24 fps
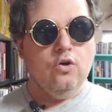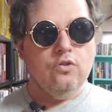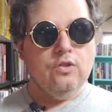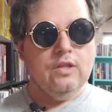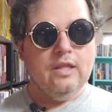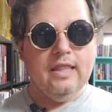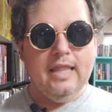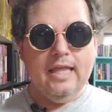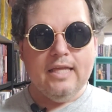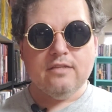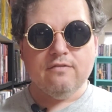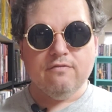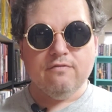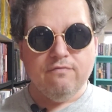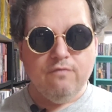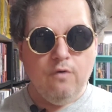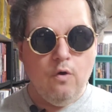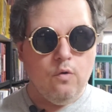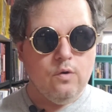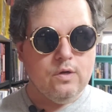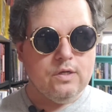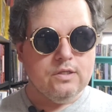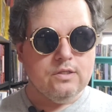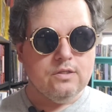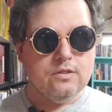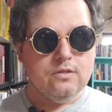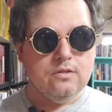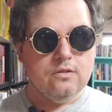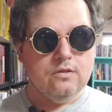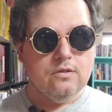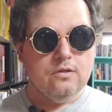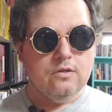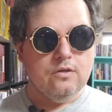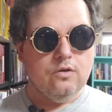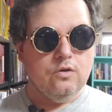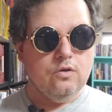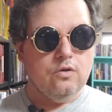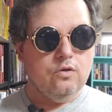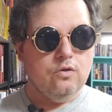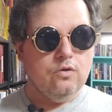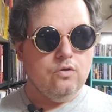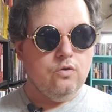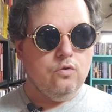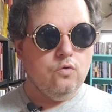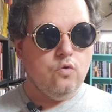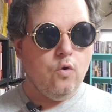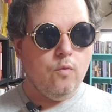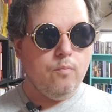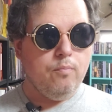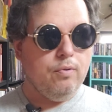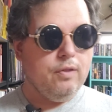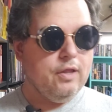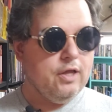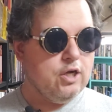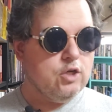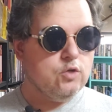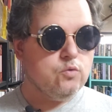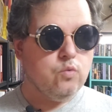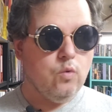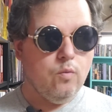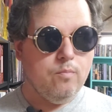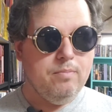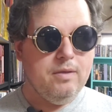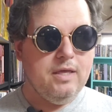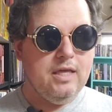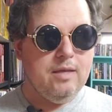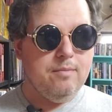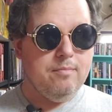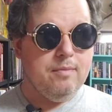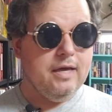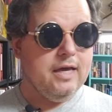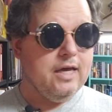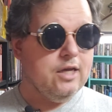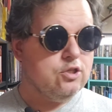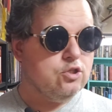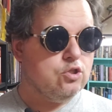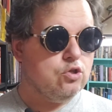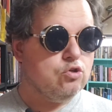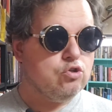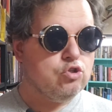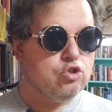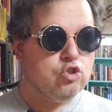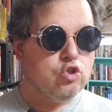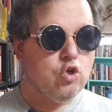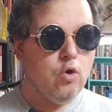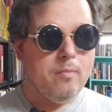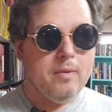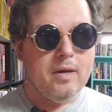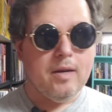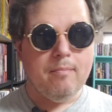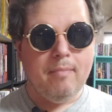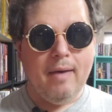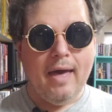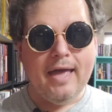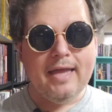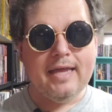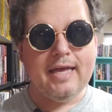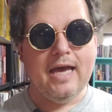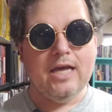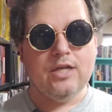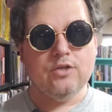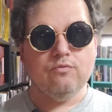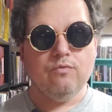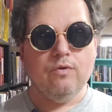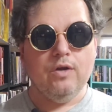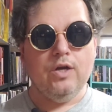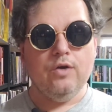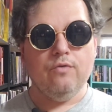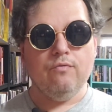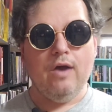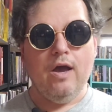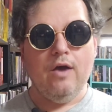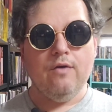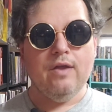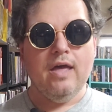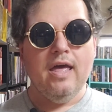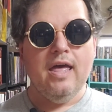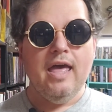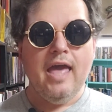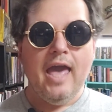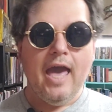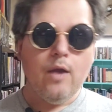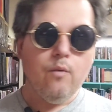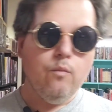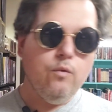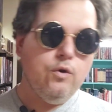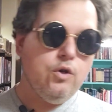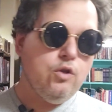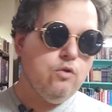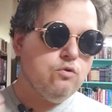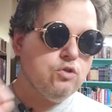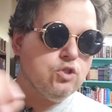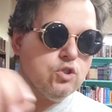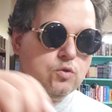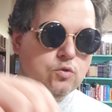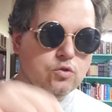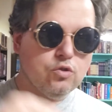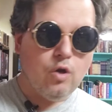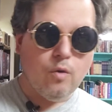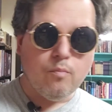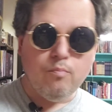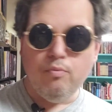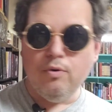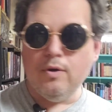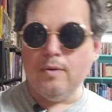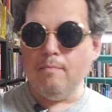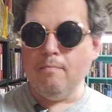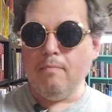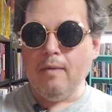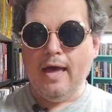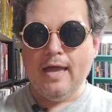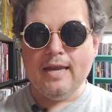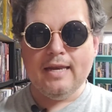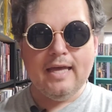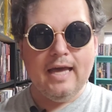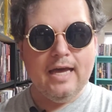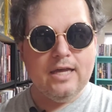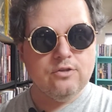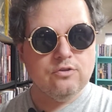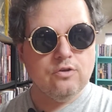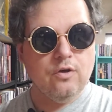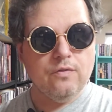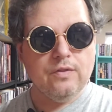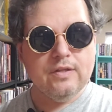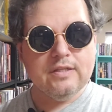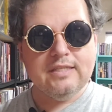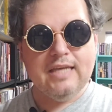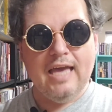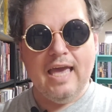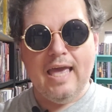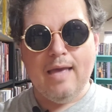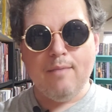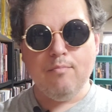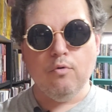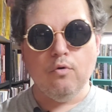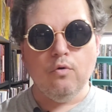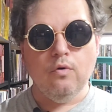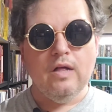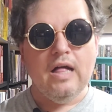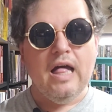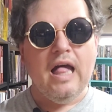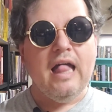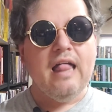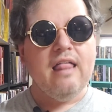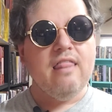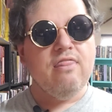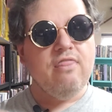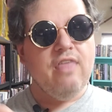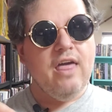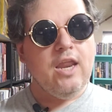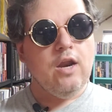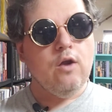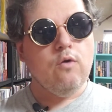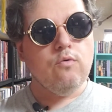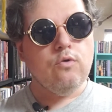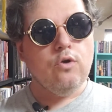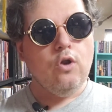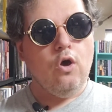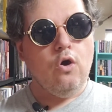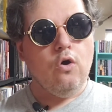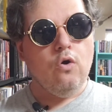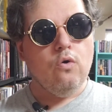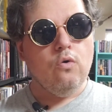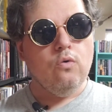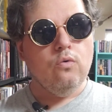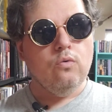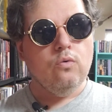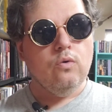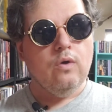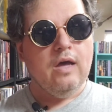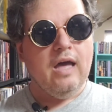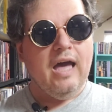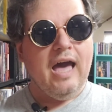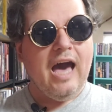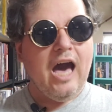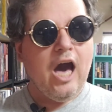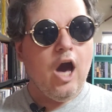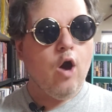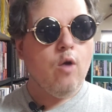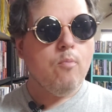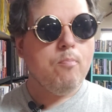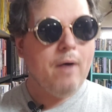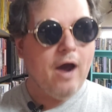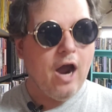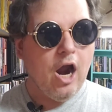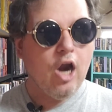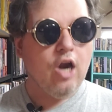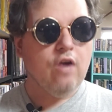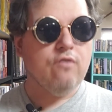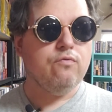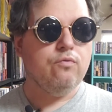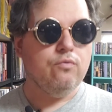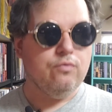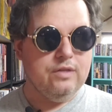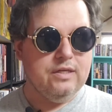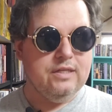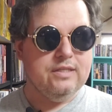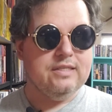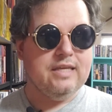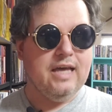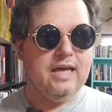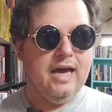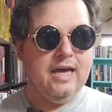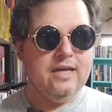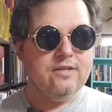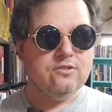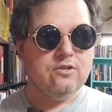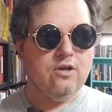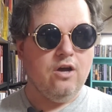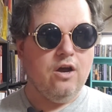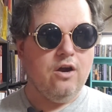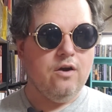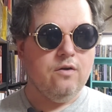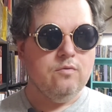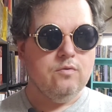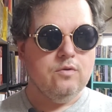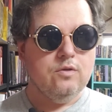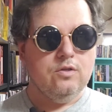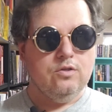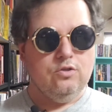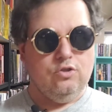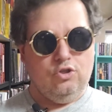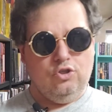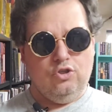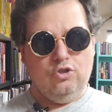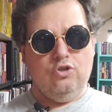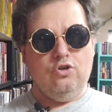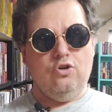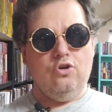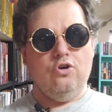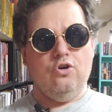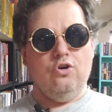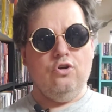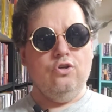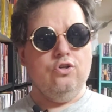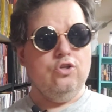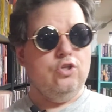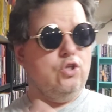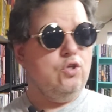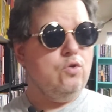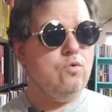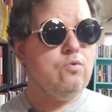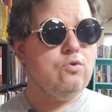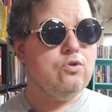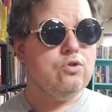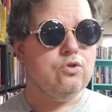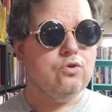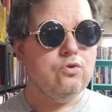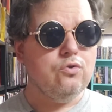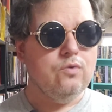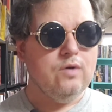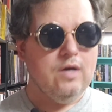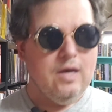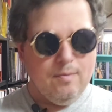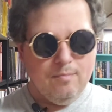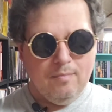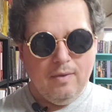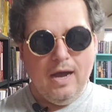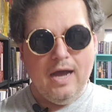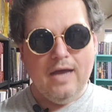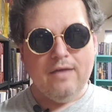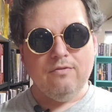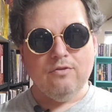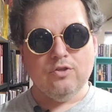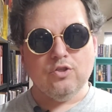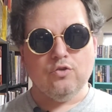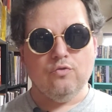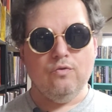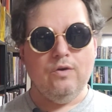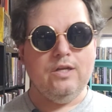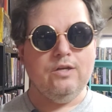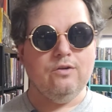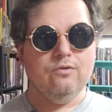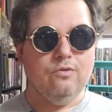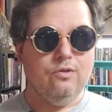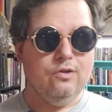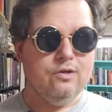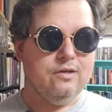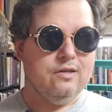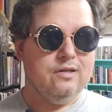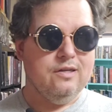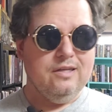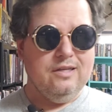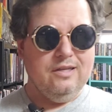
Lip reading: the less focused your players will be because there's so many bad guys running around. And when you just start putting bad guys on the table, they don't know how powerful these guys are. Sure, you do. Behind the screen, you're